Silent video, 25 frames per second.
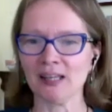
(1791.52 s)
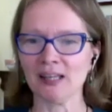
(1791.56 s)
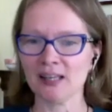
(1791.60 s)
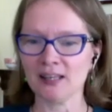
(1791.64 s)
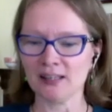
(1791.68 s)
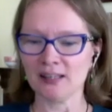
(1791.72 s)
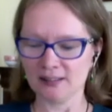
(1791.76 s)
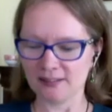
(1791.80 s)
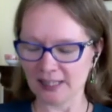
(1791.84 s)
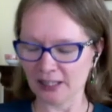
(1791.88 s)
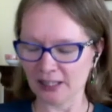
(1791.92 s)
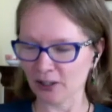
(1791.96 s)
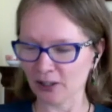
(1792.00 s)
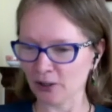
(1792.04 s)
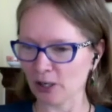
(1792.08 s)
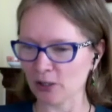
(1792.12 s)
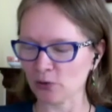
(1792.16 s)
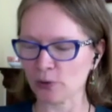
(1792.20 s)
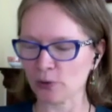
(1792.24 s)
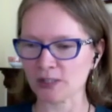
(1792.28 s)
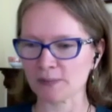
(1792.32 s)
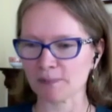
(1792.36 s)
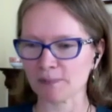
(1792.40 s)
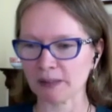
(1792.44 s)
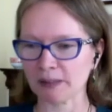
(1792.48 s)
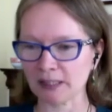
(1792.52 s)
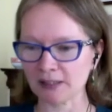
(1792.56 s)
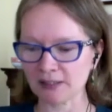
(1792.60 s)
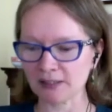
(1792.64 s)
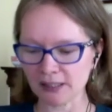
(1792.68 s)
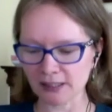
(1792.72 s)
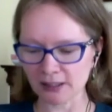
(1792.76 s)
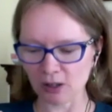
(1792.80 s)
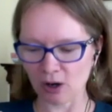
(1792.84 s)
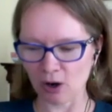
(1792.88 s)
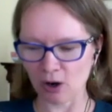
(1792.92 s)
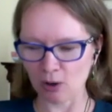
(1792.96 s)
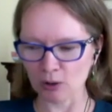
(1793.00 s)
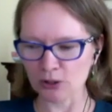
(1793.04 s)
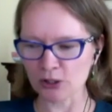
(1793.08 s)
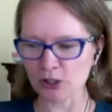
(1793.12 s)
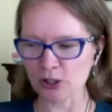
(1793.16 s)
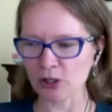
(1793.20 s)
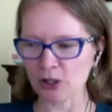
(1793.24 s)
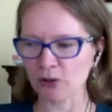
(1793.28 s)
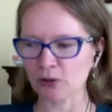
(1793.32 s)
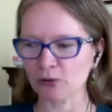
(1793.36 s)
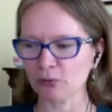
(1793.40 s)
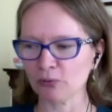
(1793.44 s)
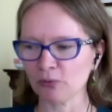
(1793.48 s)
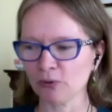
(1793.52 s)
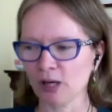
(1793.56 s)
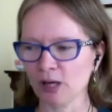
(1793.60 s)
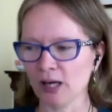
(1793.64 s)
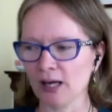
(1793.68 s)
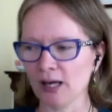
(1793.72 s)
Thank you, Edward. But I think also,